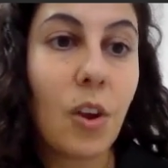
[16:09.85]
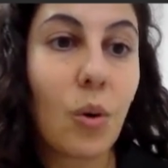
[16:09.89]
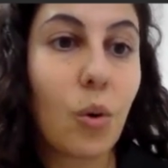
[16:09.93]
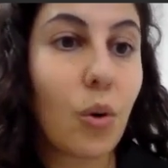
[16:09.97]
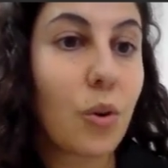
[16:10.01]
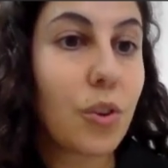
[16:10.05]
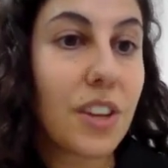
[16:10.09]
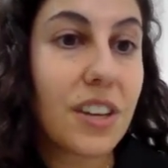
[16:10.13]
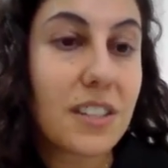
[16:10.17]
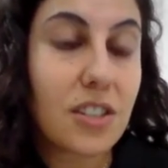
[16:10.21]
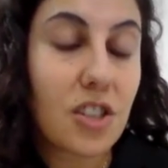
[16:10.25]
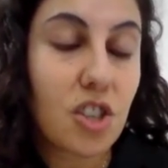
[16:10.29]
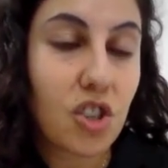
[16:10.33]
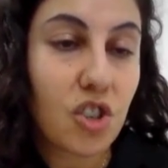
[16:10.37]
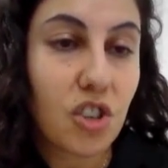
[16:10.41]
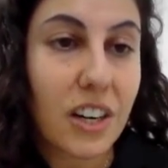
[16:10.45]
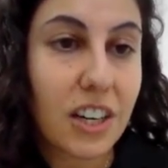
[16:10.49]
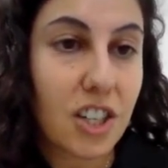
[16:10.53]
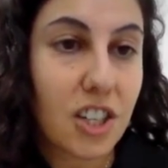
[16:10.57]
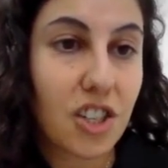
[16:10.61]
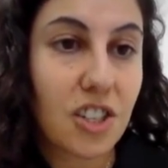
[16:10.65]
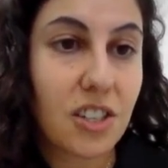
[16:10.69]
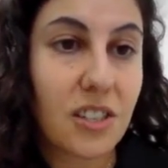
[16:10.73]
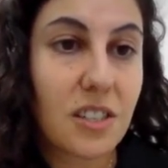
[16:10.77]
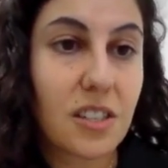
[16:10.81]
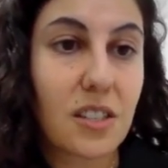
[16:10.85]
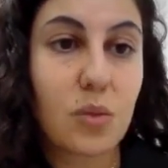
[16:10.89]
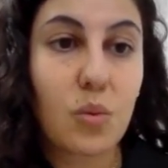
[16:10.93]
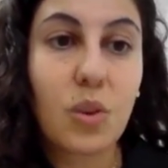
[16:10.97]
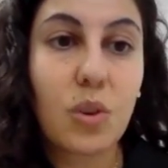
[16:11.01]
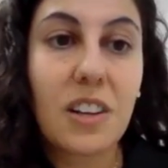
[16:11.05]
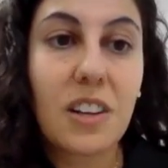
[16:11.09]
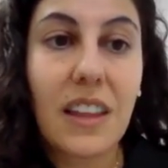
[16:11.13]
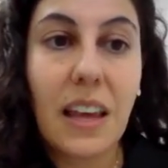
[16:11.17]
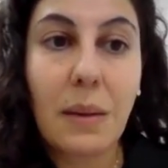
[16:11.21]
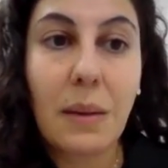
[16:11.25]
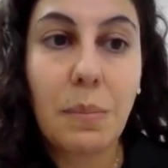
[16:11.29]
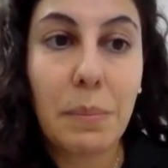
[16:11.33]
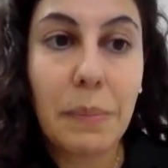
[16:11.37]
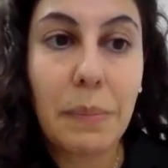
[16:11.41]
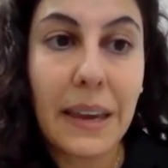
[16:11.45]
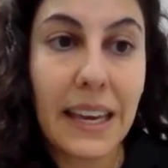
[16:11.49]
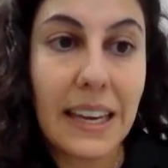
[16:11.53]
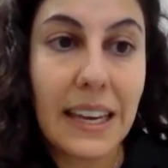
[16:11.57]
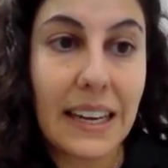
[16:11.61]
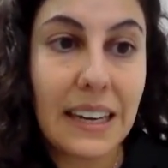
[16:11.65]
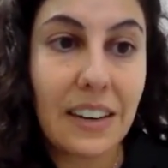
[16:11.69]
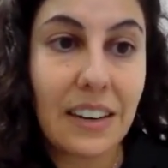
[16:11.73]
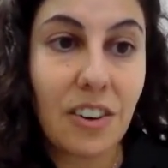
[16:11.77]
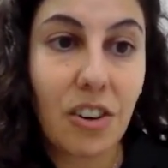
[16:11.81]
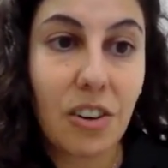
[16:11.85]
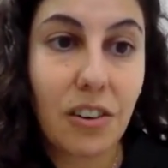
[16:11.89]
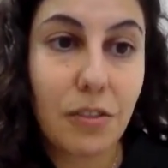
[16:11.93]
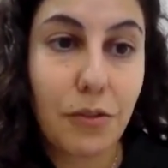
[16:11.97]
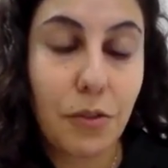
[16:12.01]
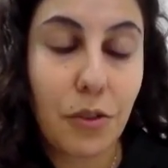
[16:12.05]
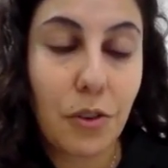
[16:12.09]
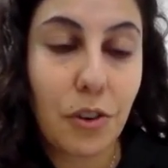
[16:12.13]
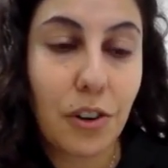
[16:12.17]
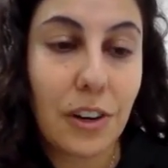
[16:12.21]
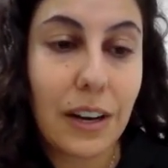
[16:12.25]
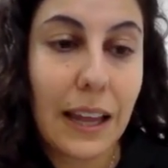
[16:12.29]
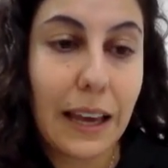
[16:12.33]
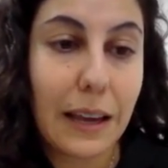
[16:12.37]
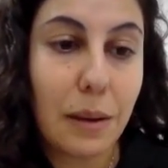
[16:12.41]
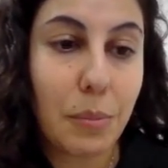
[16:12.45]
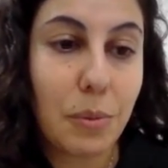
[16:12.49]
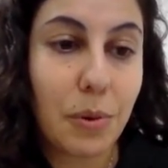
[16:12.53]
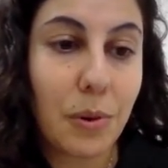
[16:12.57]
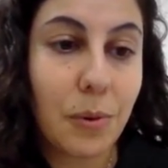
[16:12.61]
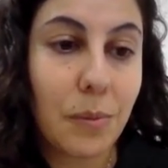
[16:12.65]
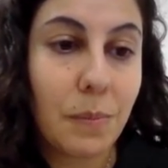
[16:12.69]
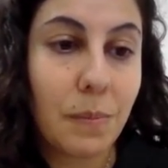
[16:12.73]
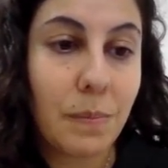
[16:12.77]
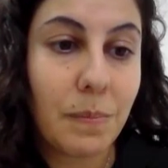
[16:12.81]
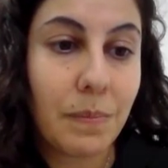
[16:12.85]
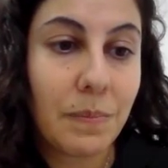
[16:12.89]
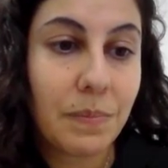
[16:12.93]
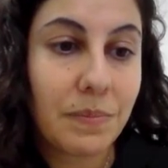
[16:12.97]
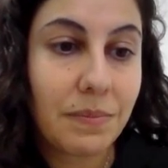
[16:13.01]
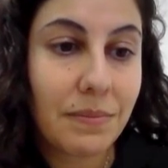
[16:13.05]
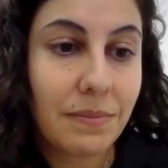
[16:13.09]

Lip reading: All the instructions, what do they mean on a food label?